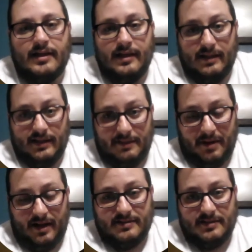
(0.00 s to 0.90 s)
in the
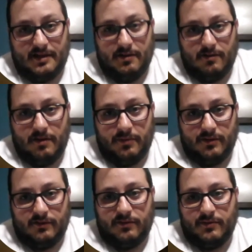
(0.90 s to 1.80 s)
pots they can grow upwards
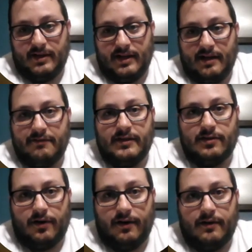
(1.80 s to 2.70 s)
of 3.5 feet
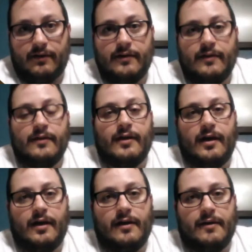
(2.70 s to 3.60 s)
tall,
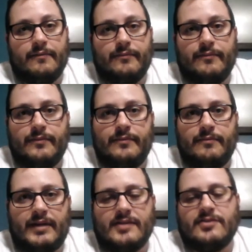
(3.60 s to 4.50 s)

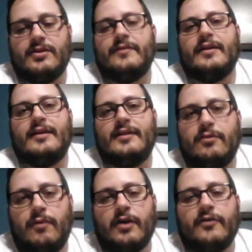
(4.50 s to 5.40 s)
because they're given
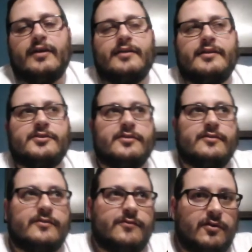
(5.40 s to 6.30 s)
ideal watering
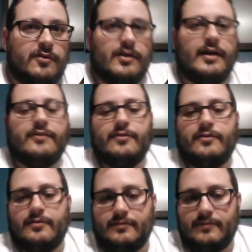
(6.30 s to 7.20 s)
conditions,
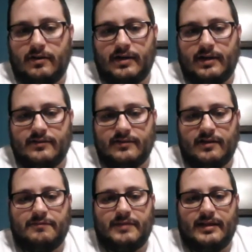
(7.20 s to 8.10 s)
fertilizer, all kinds of
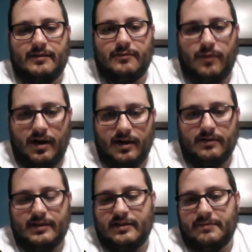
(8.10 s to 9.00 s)
stuff. But in the
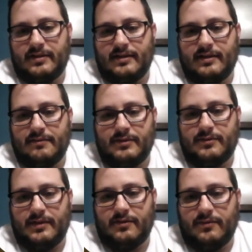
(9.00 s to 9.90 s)
wild, they typically get
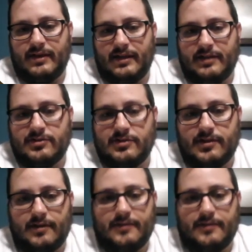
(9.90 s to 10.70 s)
between 3 and 8 inches tall.